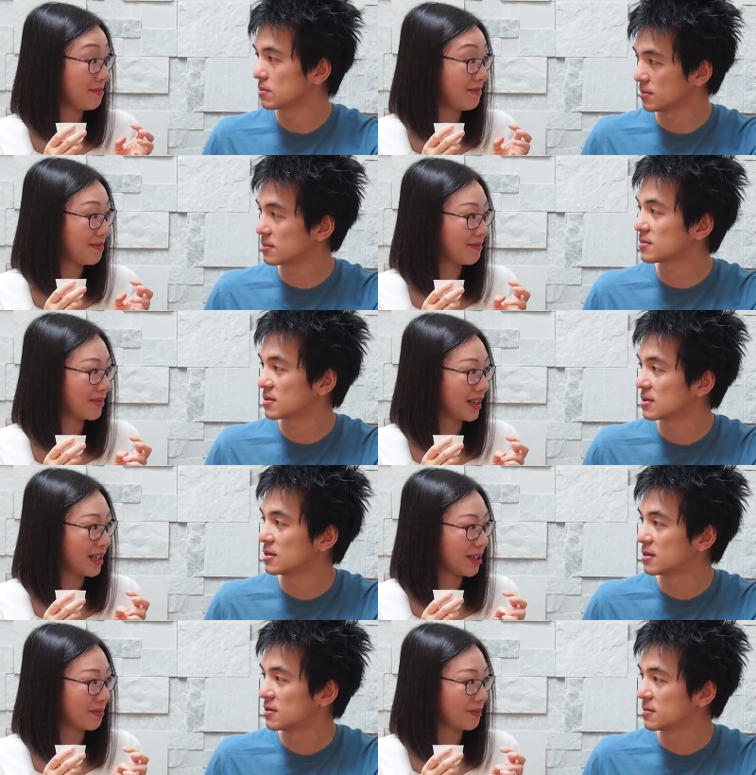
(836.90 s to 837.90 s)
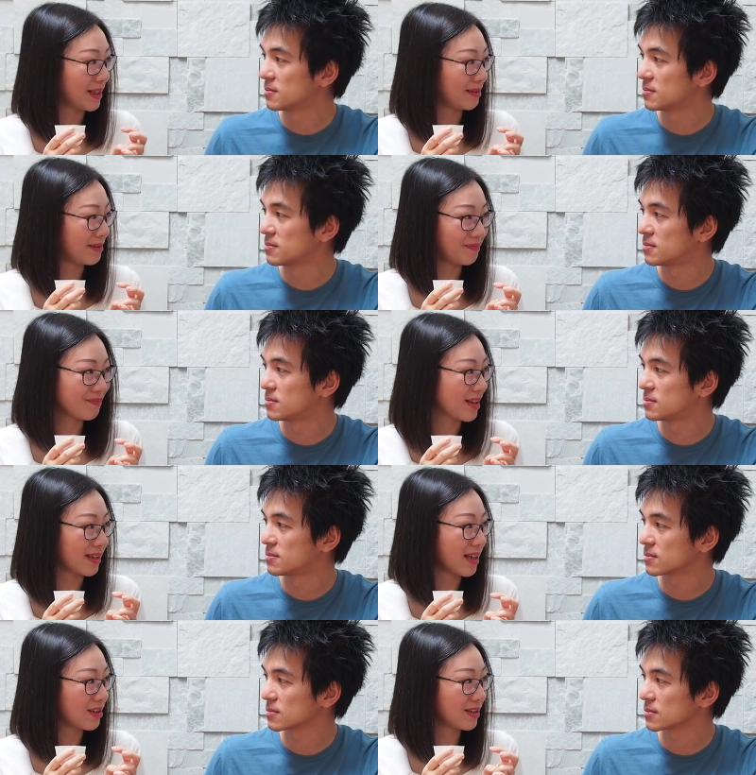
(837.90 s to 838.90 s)
Speaker 1: mm. but
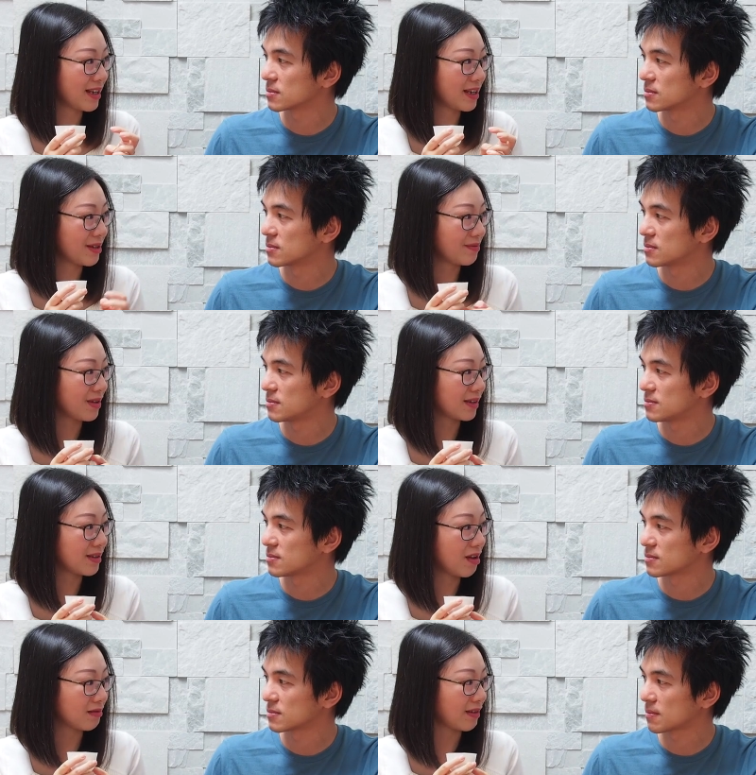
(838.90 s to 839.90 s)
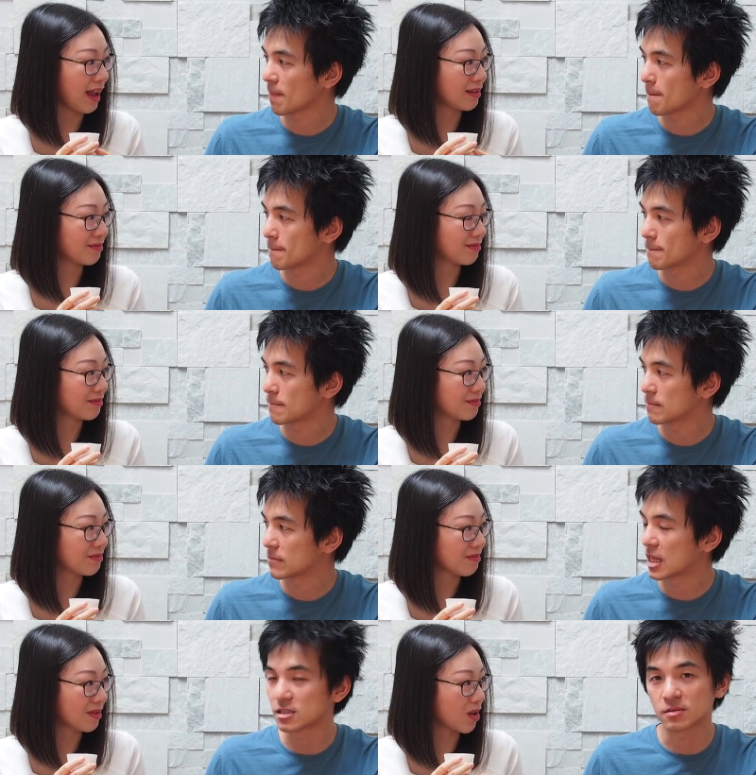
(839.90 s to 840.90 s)
it's actually it's not that
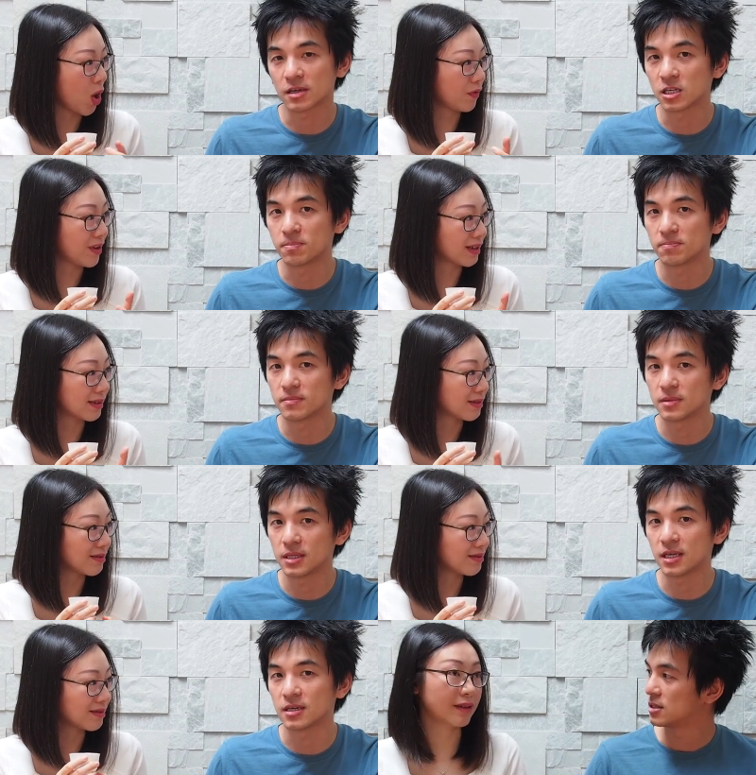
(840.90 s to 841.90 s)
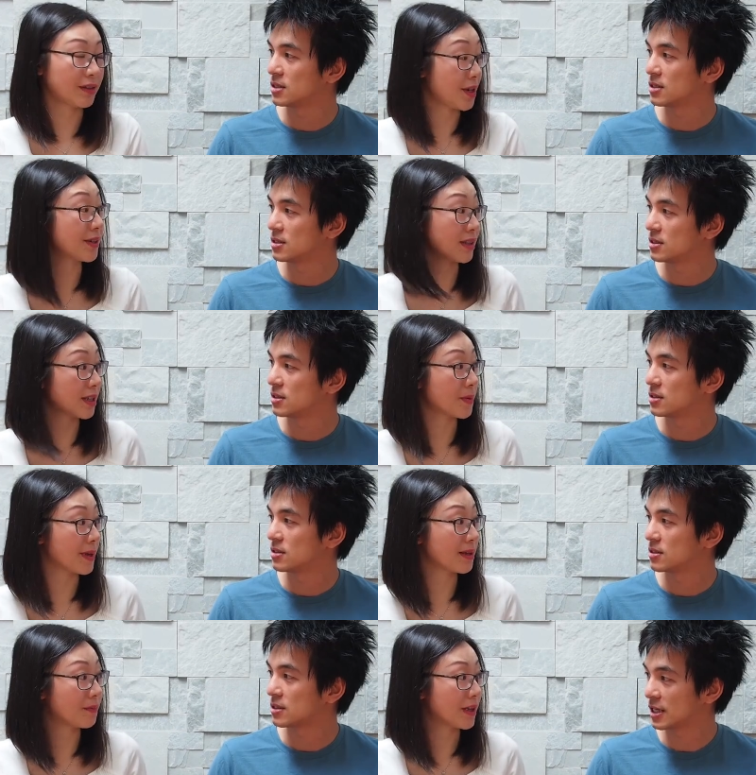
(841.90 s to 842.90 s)
Speaker 2: that's that obvious. yeah.
Speaker 1: There is a little
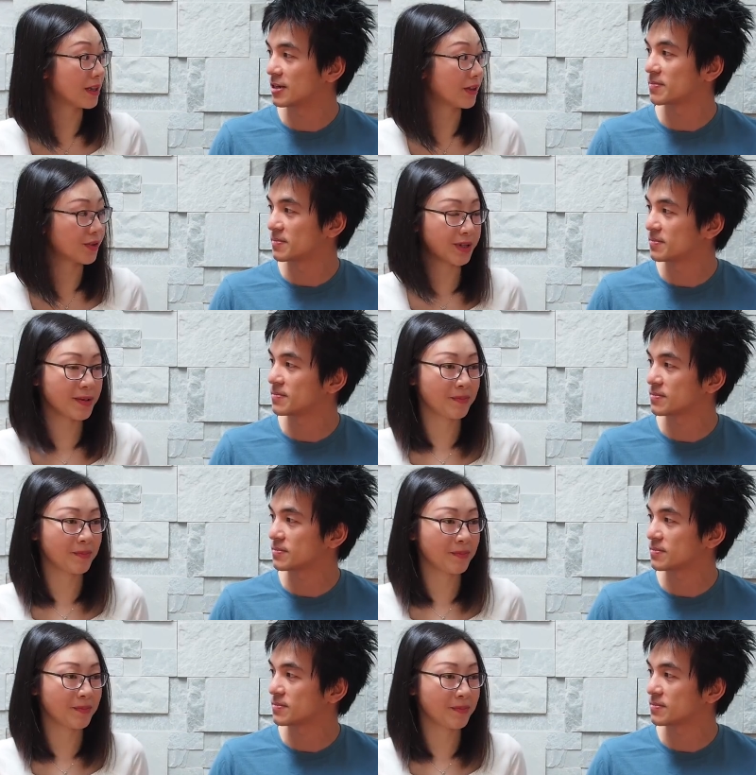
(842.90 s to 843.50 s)
bit, but yeah. it shouldn't